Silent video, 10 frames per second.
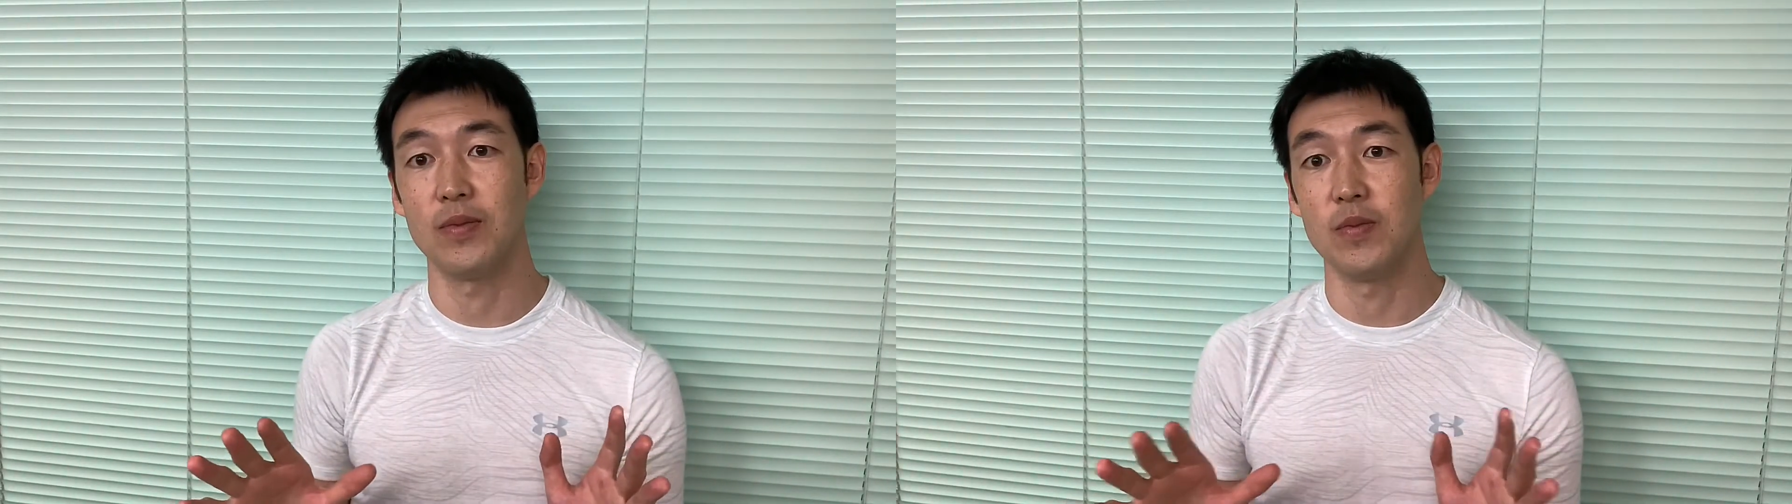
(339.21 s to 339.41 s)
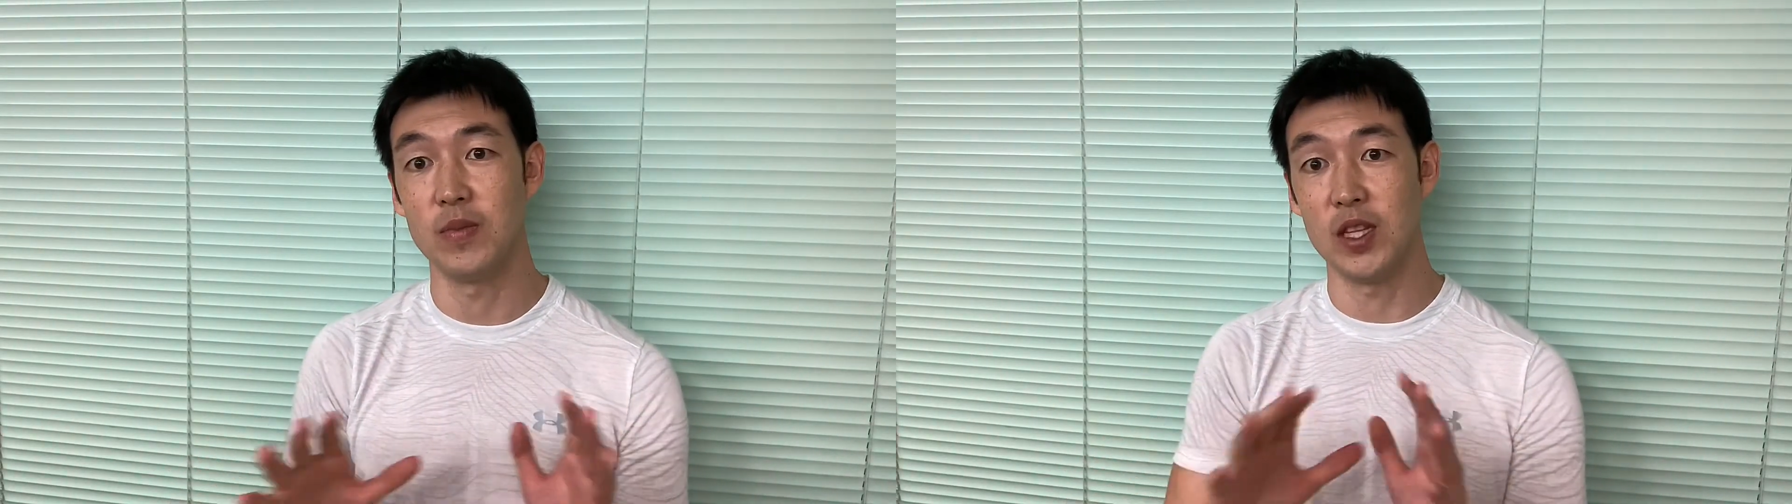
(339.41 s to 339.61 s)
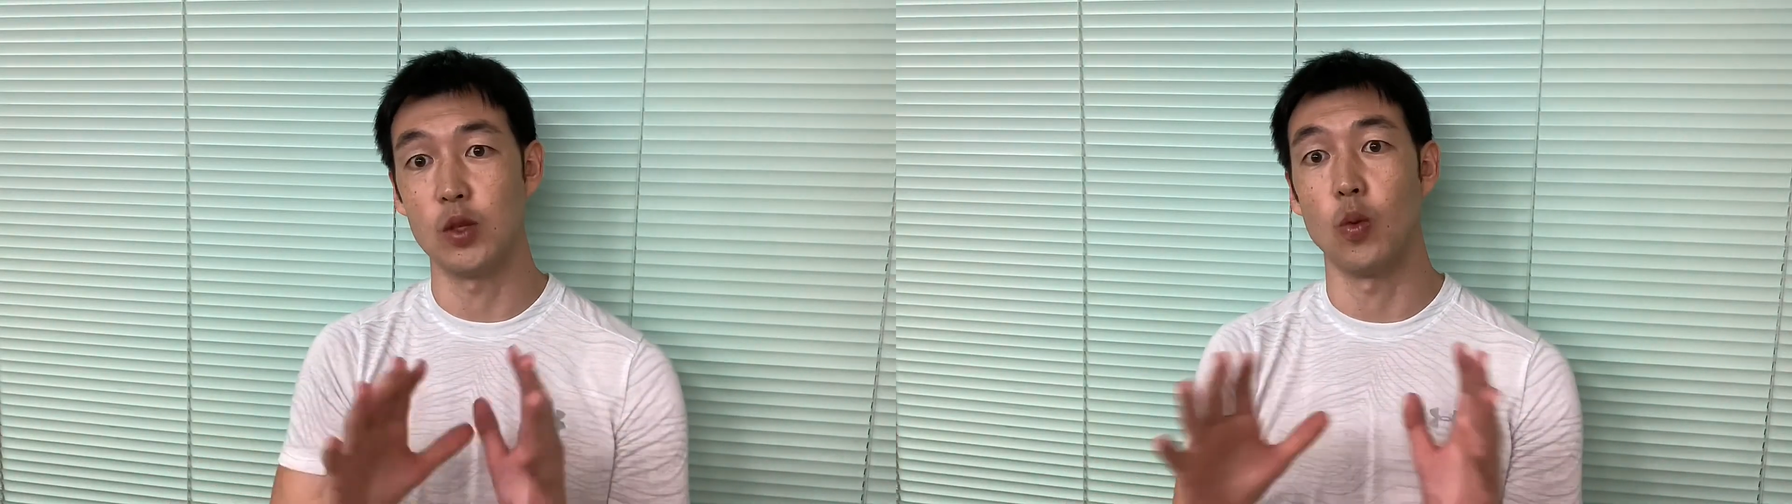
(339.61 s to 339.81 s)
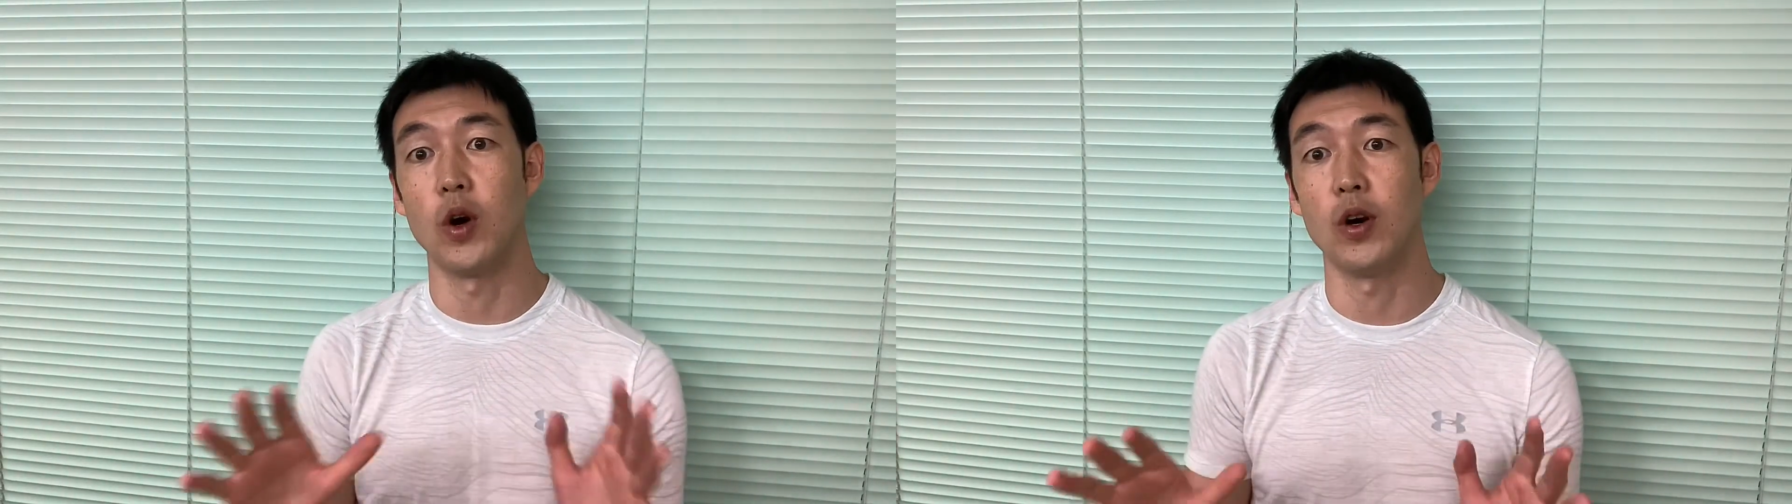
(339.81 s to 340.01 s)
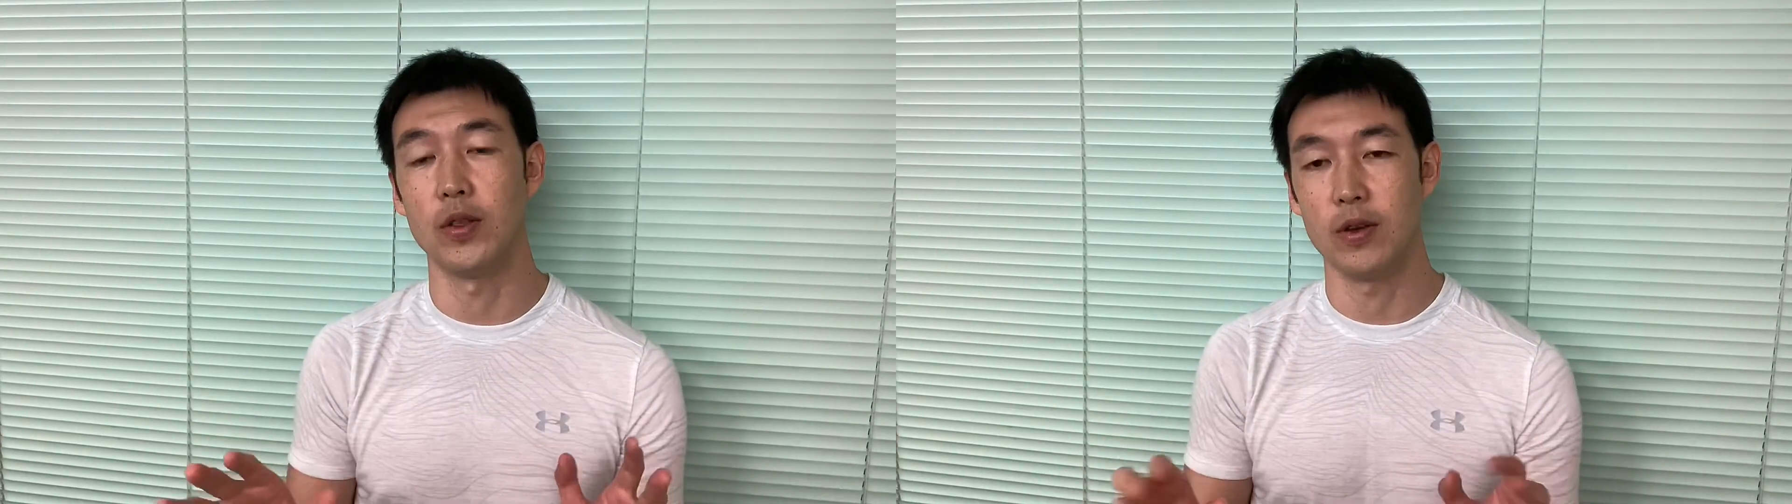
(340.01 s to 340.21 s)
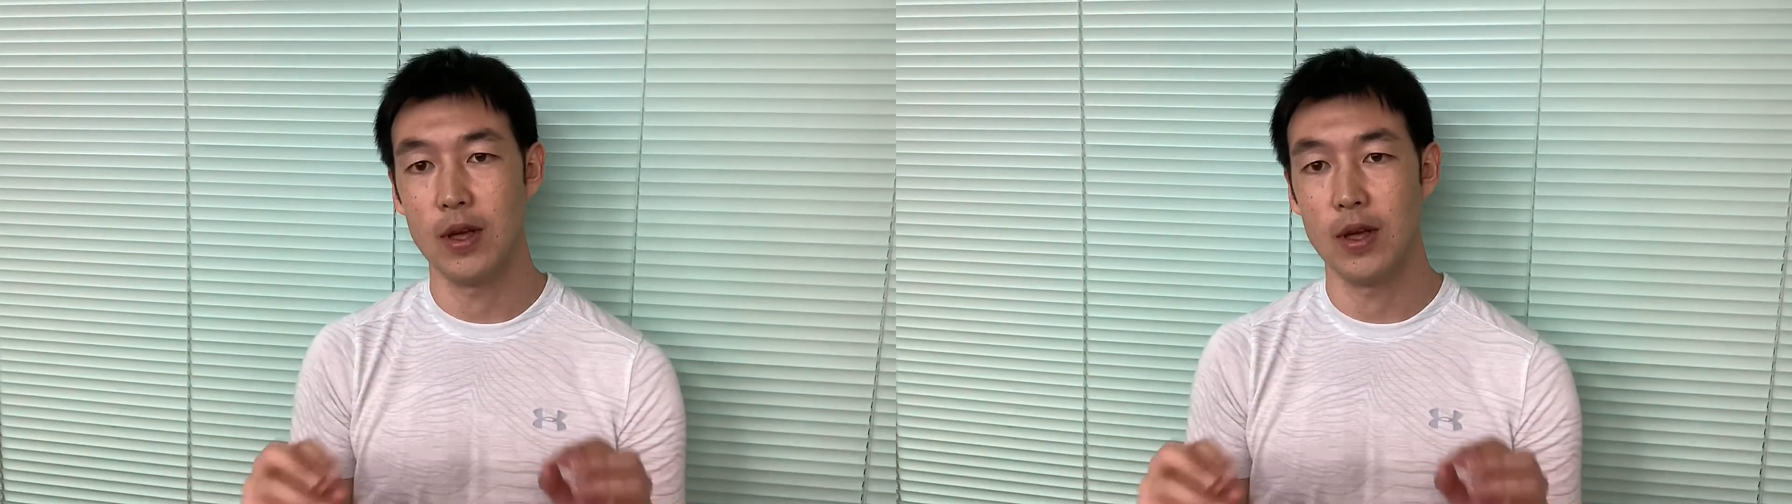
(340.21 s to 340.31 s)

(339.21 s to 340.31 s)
this word,